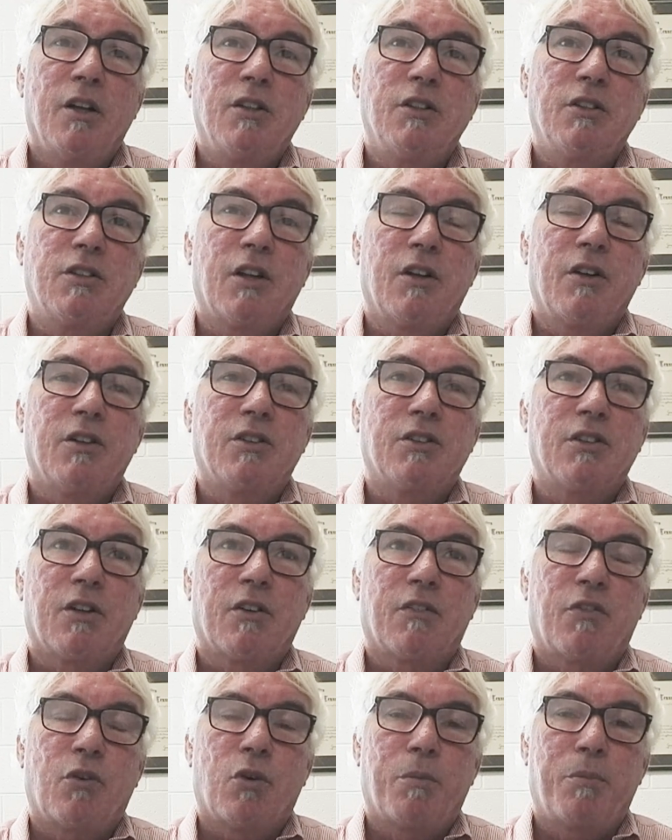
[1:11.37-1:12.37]
So those
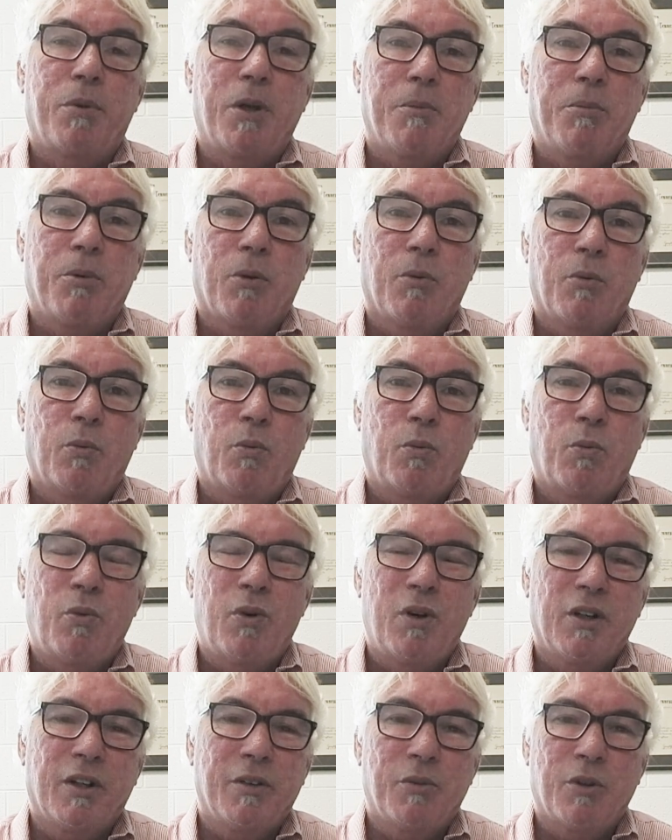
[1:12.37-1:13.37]
other 4 people
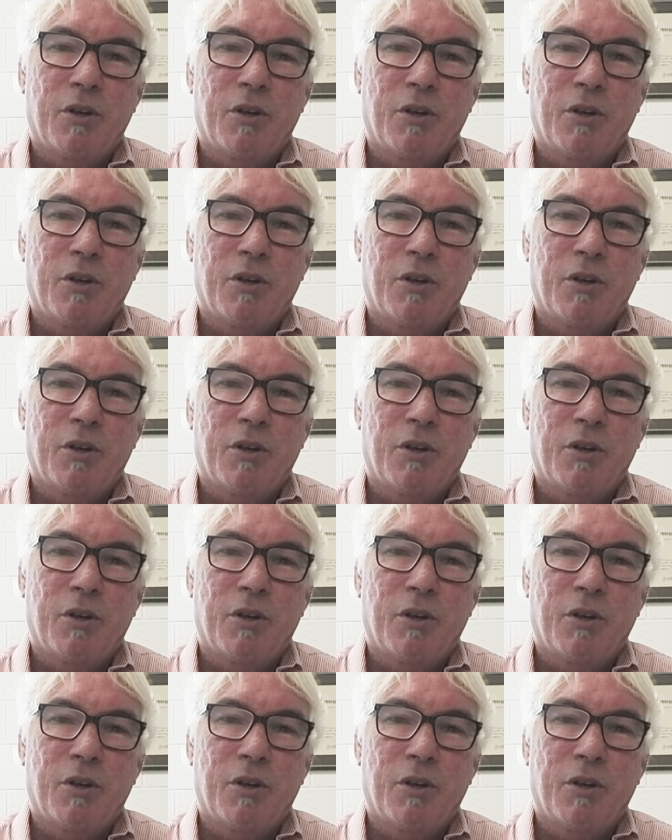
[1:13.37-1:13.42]
really